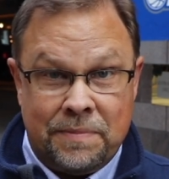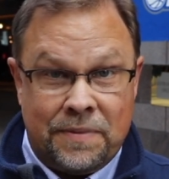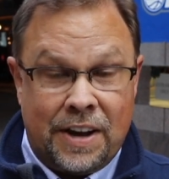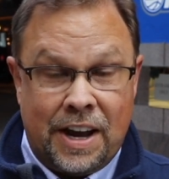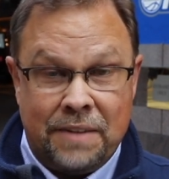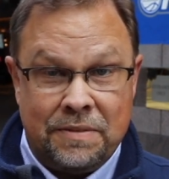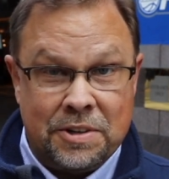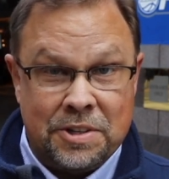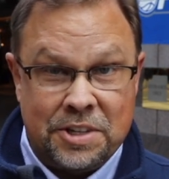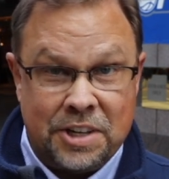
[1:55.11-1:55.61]

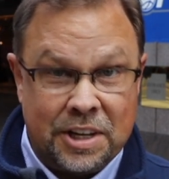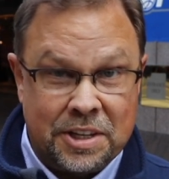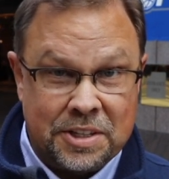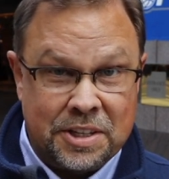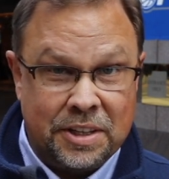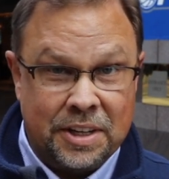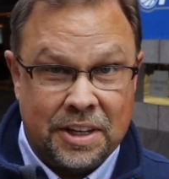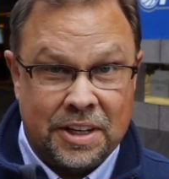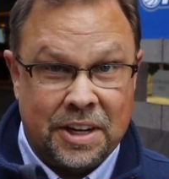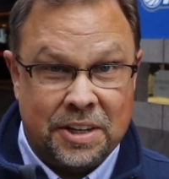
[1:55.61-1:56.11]
5 or 6
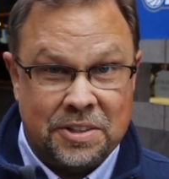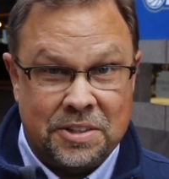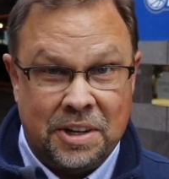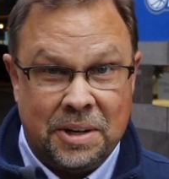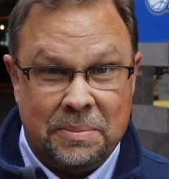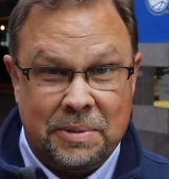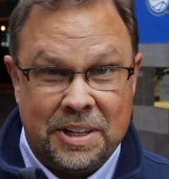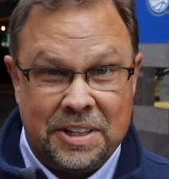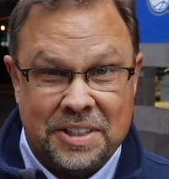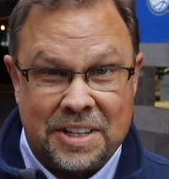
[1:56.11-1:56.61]
in the
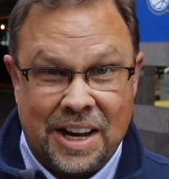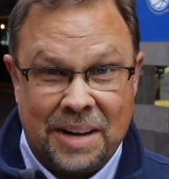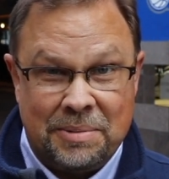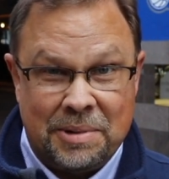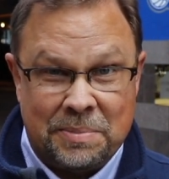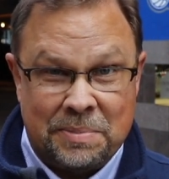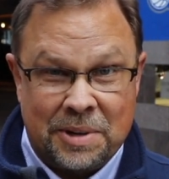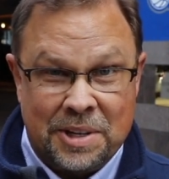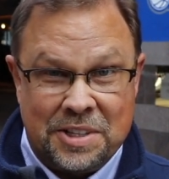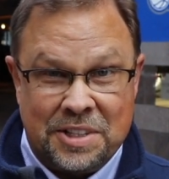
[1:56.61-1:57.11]
country by the time
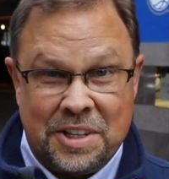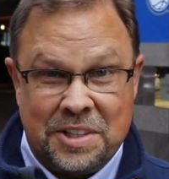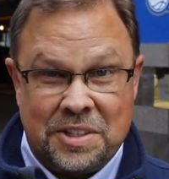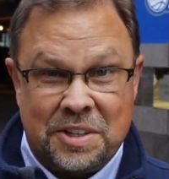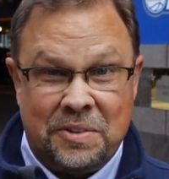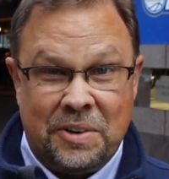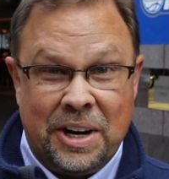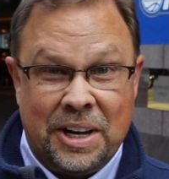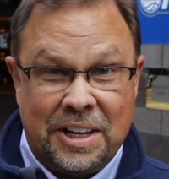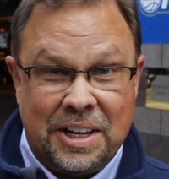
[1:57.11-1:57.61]
the
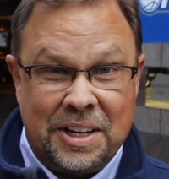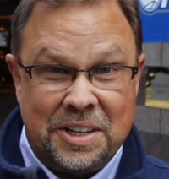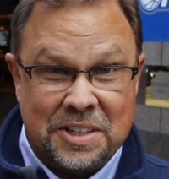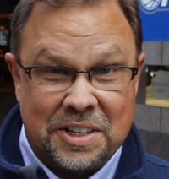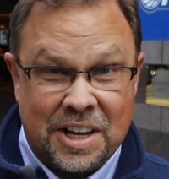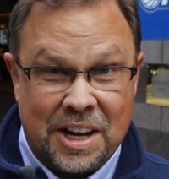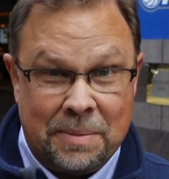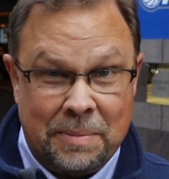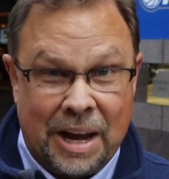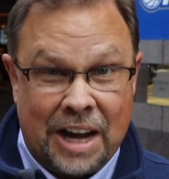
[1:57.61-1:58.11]
preseason
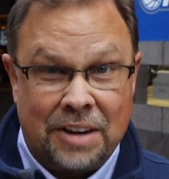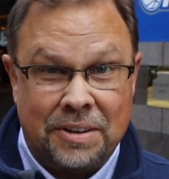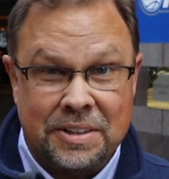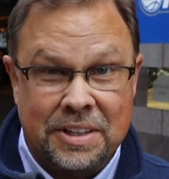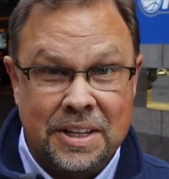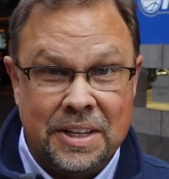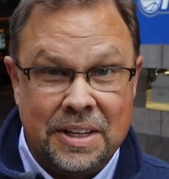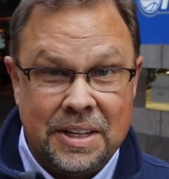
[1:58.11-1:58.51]
rankings come out.